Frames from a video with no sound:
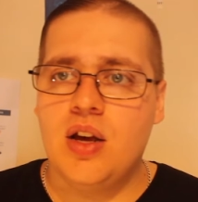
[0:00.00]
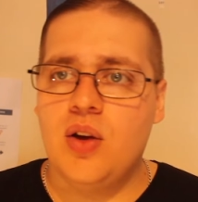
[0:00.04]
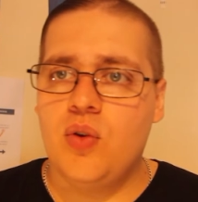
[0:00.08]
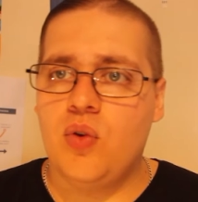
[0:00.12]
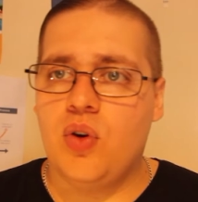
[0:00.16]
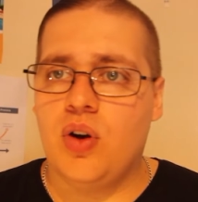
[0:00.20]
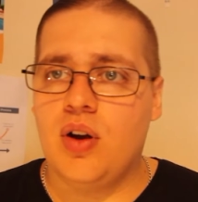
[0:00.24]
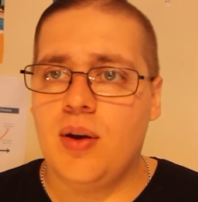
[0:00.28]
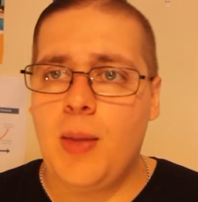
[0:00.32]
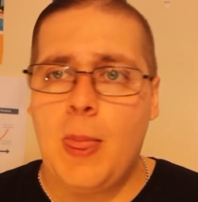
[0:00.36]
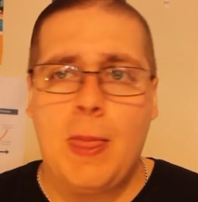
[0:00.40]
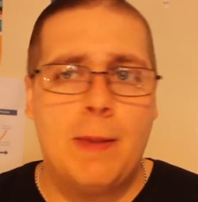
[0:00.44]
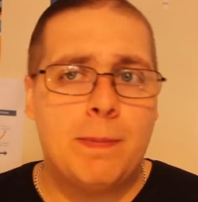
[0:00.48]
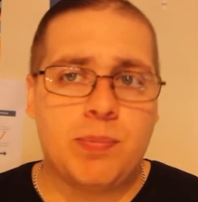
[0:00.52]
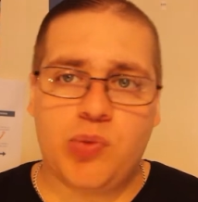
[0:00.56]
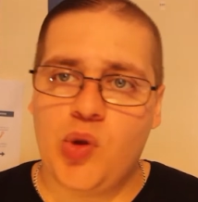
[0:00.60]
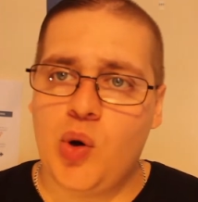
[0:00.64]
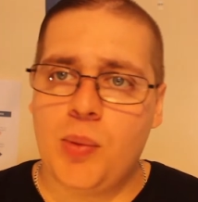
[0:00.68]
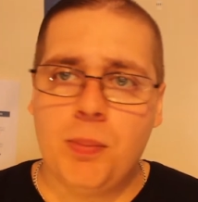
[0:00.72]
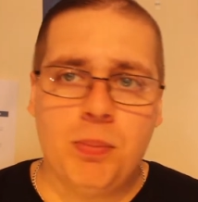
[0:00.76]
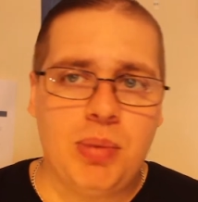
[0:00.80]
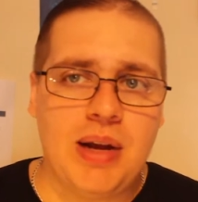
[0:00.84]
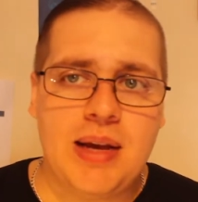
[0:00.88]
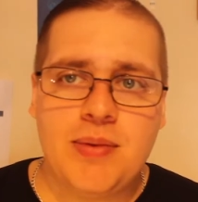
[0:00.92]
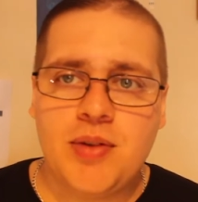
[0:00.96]
Right?
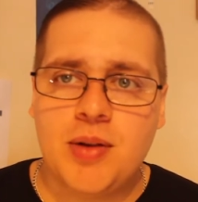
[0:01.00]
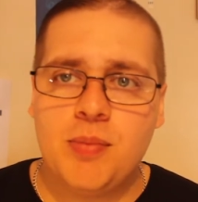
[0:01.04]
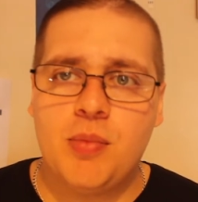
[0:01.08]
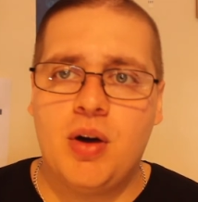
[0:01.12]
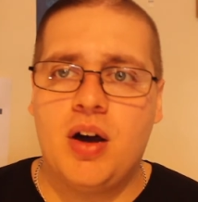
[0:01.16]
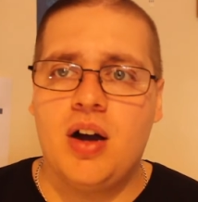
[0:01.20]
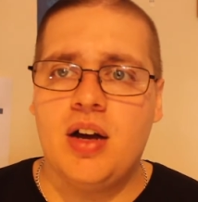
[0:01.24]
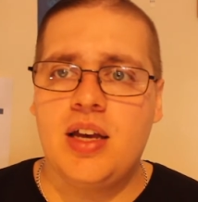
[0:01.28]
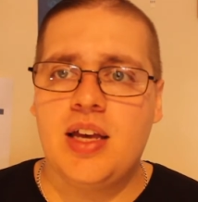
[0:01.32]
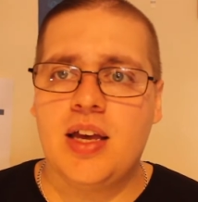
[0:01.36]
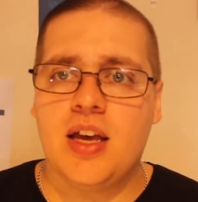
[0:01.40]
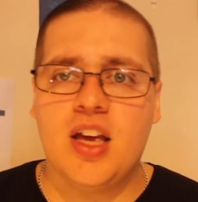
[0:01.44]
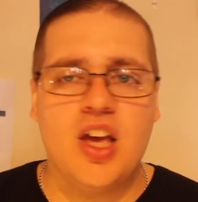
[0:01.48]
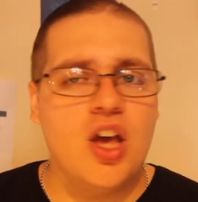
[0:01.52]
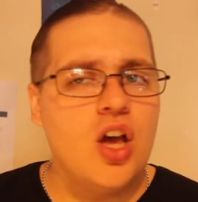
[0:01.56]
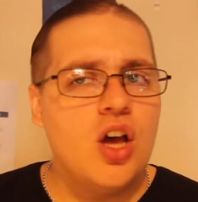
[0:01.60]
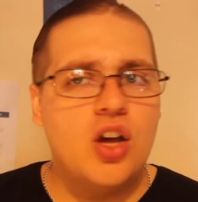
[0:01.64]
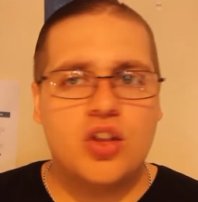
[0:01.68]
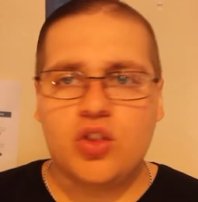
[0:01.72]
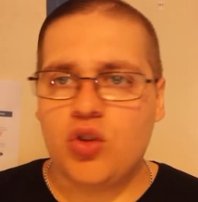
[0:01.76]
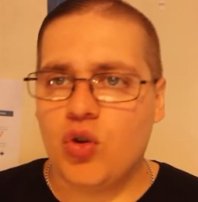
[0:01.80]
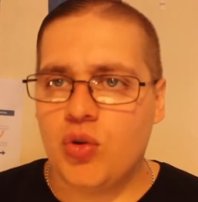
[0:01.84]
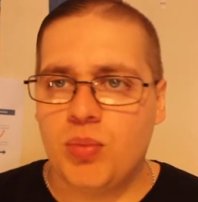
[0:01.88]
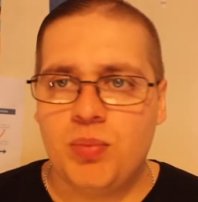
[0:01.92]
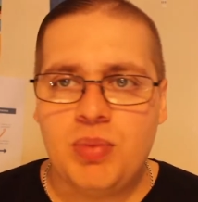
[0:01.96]
Don't blame the market.
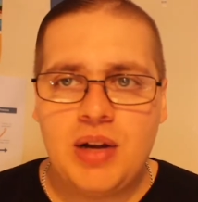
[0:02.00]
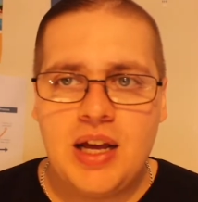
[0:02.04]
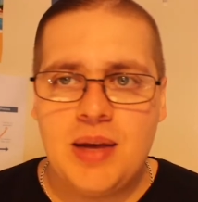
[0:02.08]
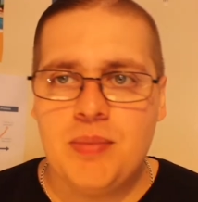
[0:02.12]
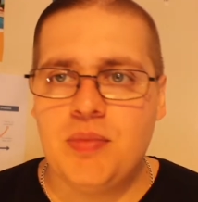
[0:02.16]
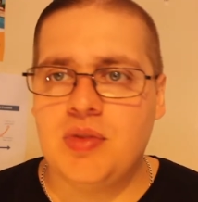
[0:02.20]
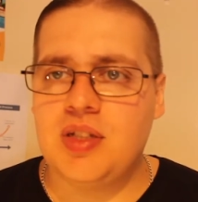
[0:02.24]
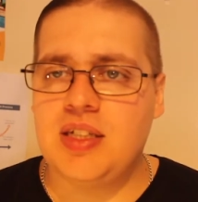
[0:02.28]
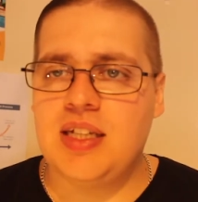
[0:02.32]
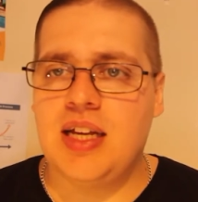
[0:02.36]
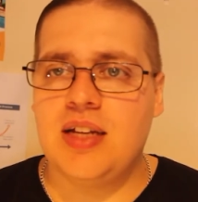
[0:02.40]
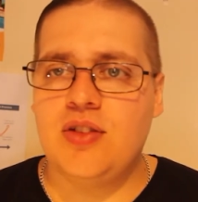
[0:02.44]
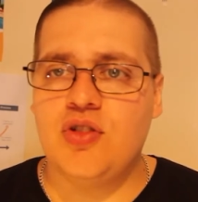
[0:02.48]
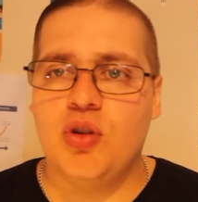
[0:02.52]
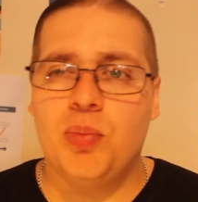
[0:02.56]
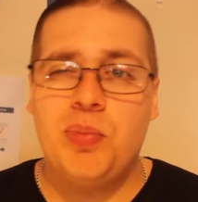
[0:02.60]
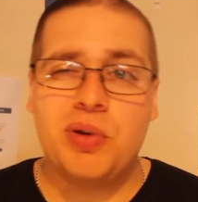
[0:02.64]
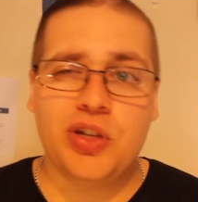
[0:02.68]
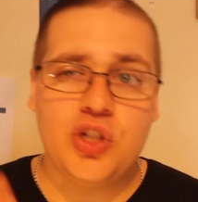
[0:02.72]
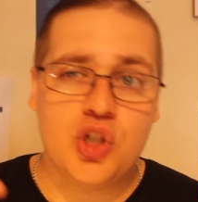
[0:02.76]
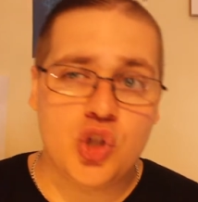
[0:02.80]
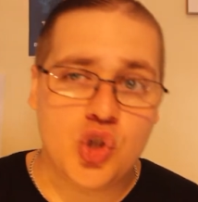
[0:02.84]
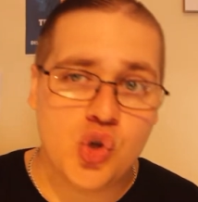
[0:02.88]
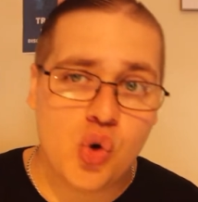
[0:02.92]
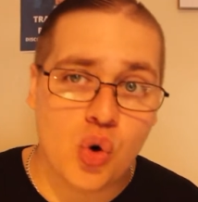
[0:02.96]
Don't blame the setup.
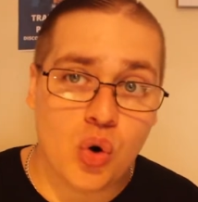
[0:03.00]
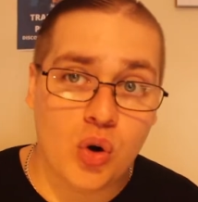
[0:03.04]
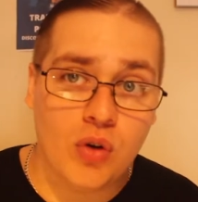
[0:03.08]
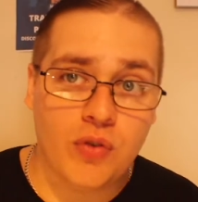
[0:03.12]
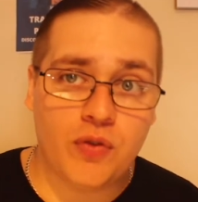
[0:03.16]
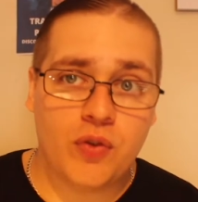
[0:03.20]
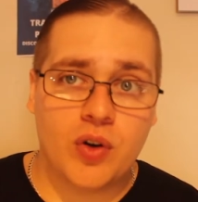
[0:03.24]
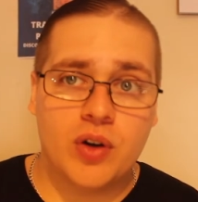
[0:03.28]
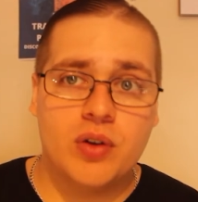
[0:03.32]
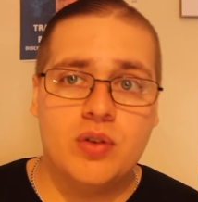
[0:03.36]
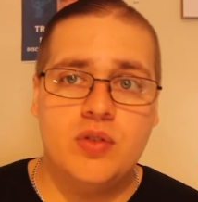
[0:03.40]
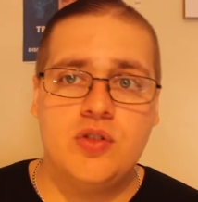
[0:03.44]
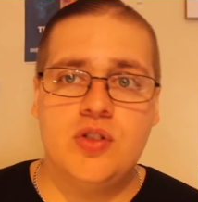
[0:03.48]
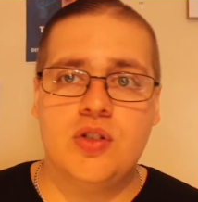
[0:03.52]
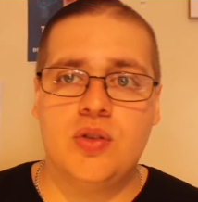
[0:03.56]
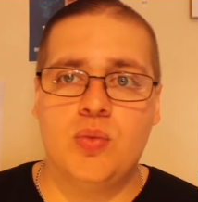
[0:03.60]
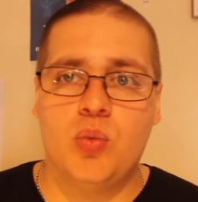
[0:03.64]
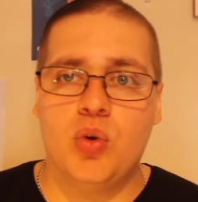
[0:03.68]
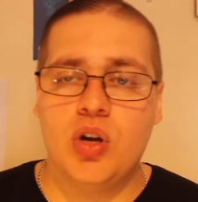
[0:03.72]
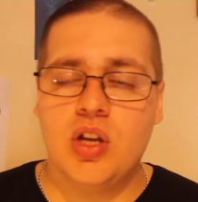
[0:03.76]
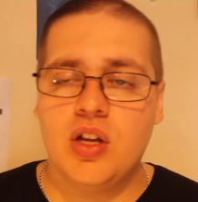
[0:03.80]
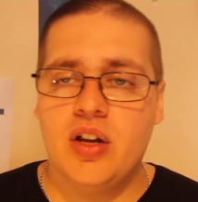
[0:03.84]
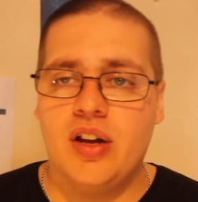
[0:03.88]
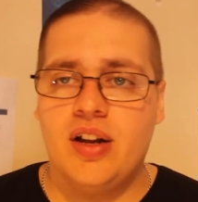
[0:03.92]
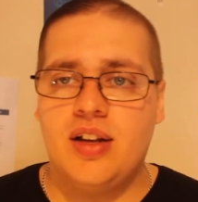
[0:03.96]
It's your fault
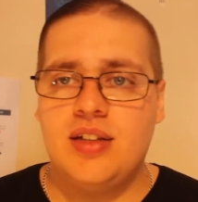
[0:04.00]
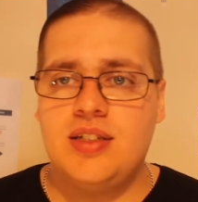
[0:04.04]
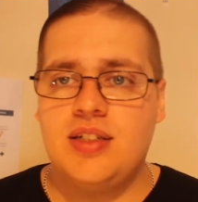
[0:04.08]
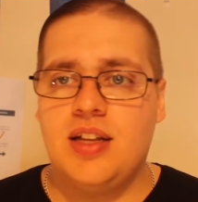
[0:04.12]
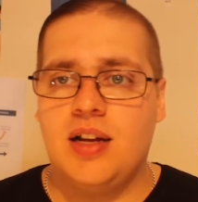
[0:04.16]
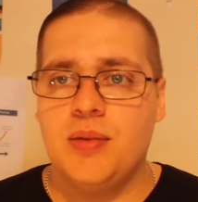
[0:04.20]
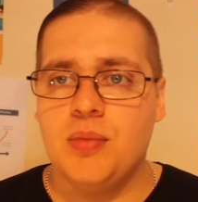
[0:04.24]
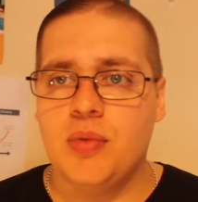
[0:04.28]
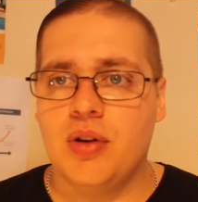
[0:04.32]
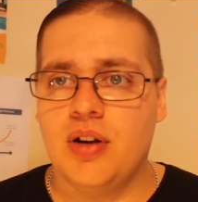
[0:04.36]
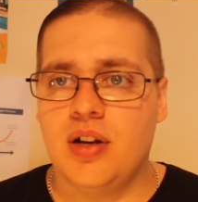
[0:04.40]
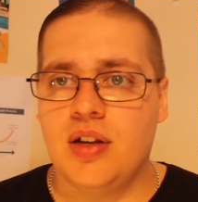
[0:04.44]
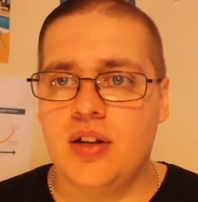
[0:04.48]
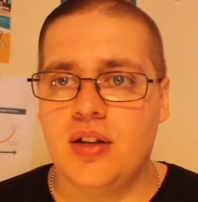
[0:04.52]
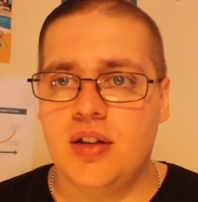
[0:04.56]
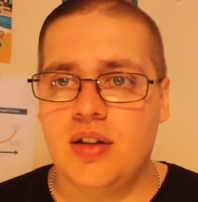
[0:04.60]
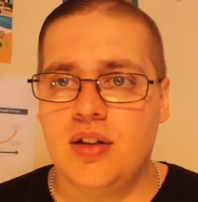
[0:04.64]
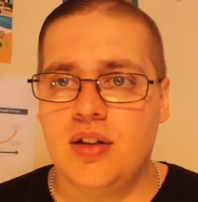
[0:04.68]
where you lost that money.